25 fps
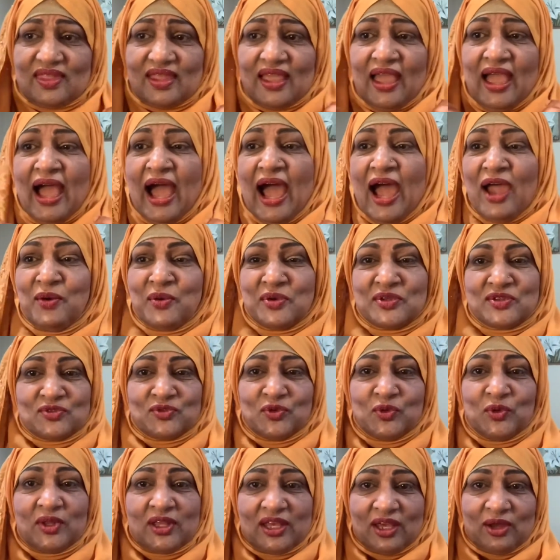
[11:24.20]
I was
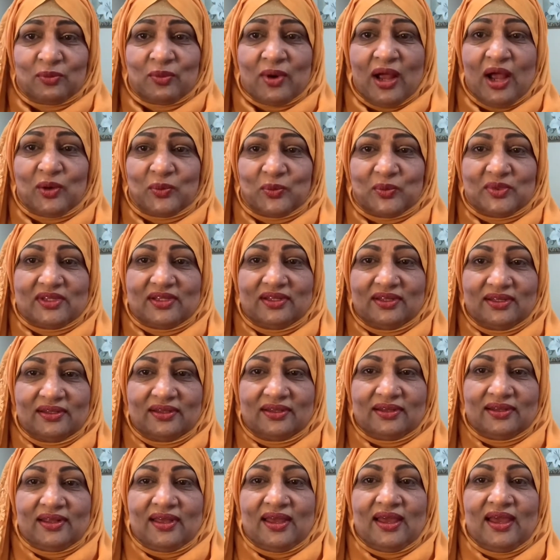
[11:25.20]
fooling around with it.
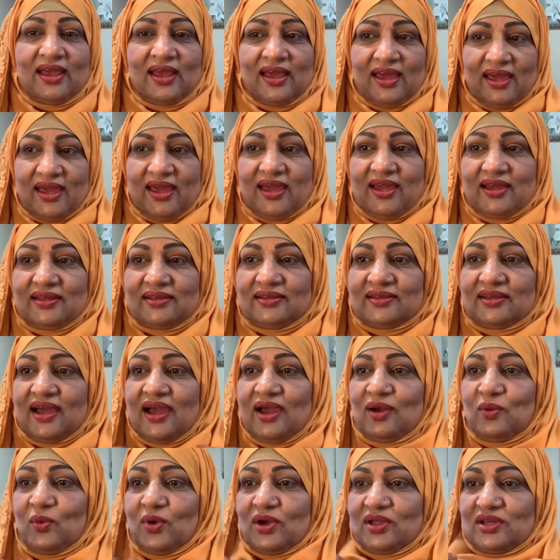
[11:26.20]
And I
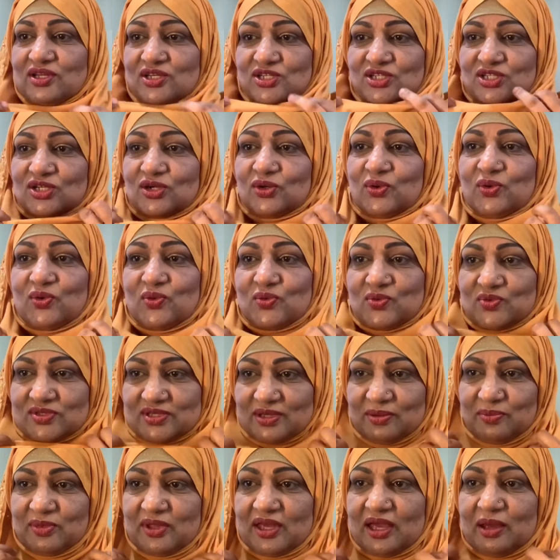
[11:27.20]
want to show you
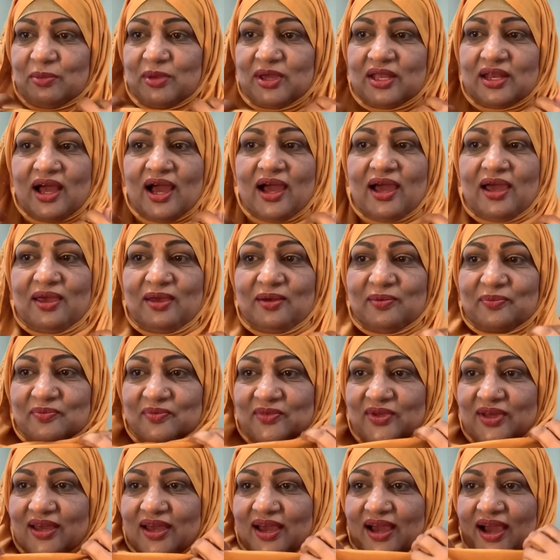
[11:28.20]
something. I mean, I am
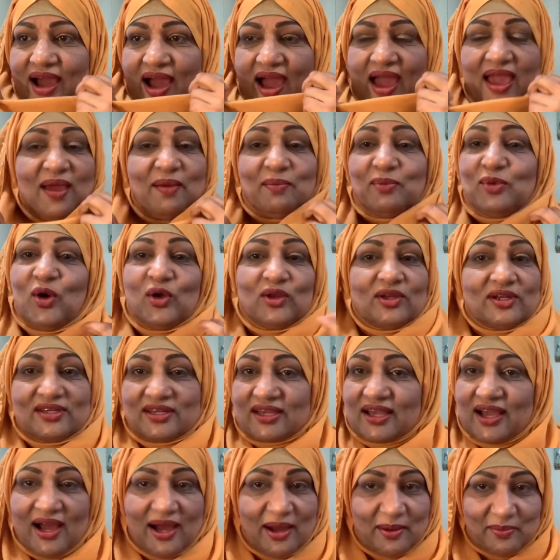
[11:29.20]
not a
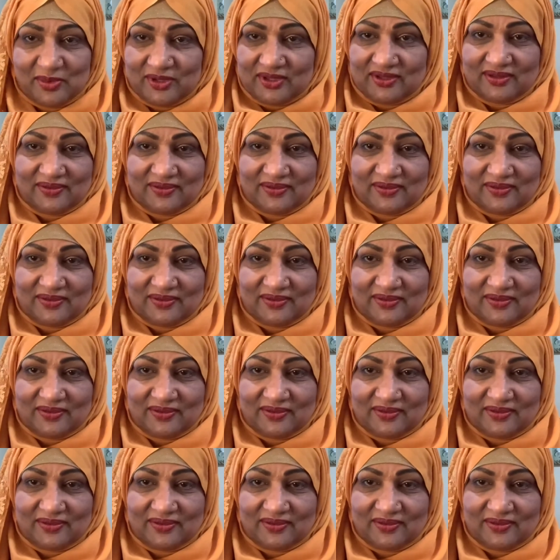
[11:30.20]
niqabi.